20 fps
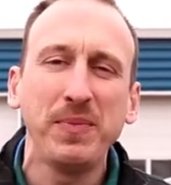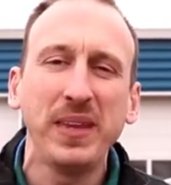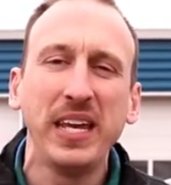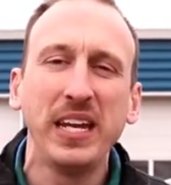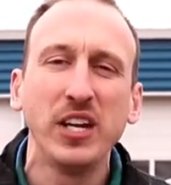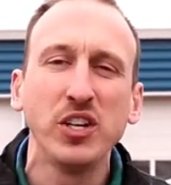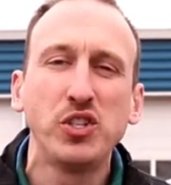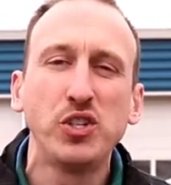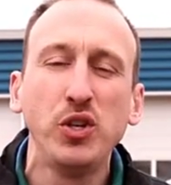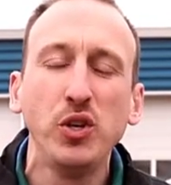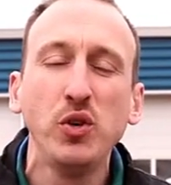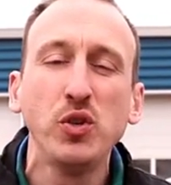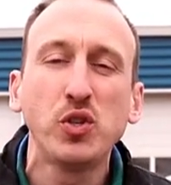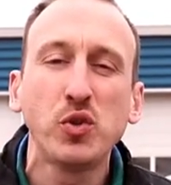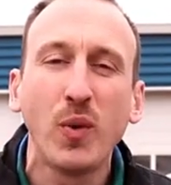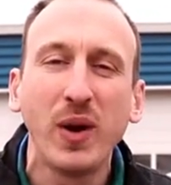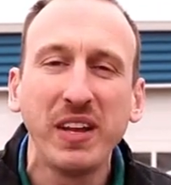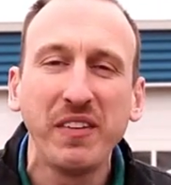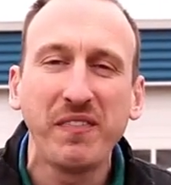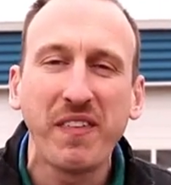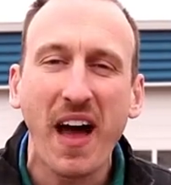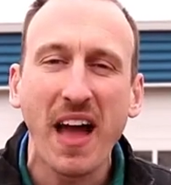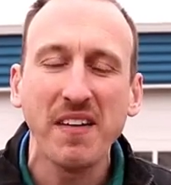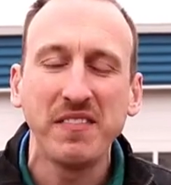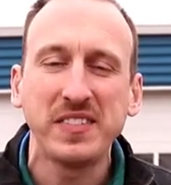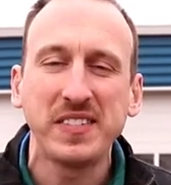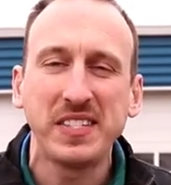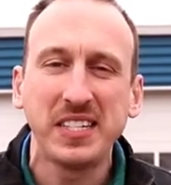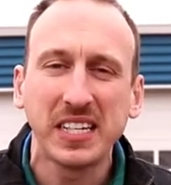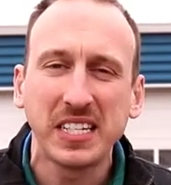in a
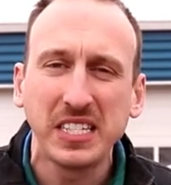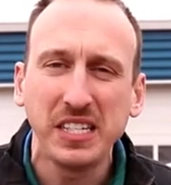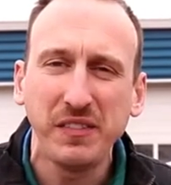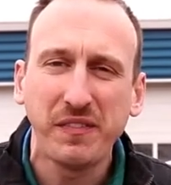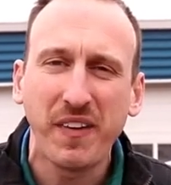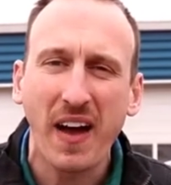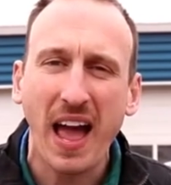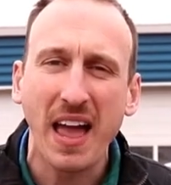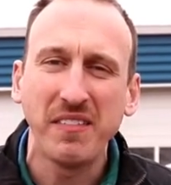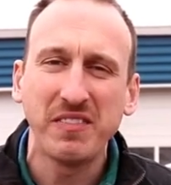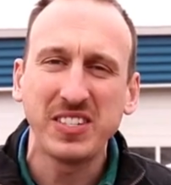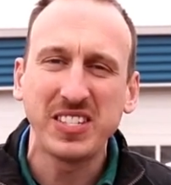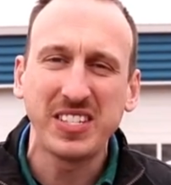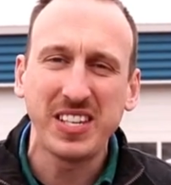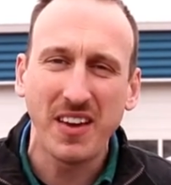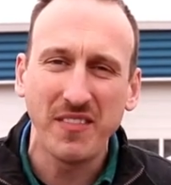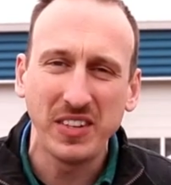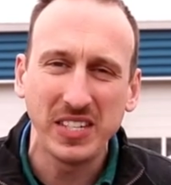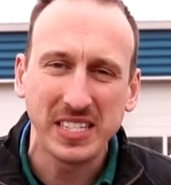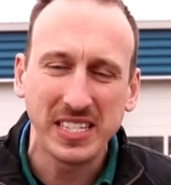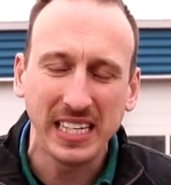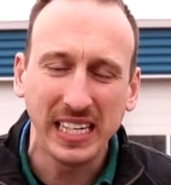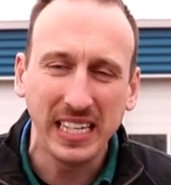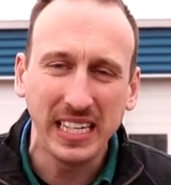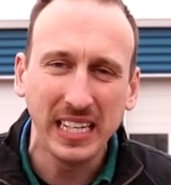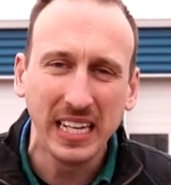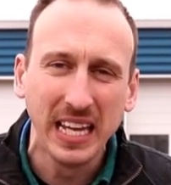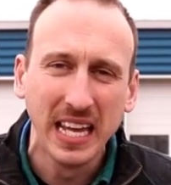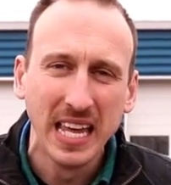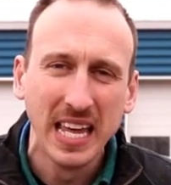
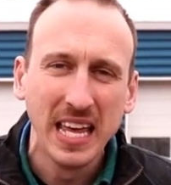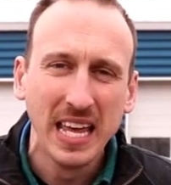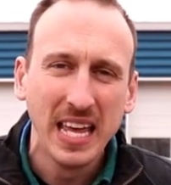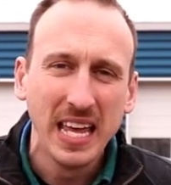225/65/17,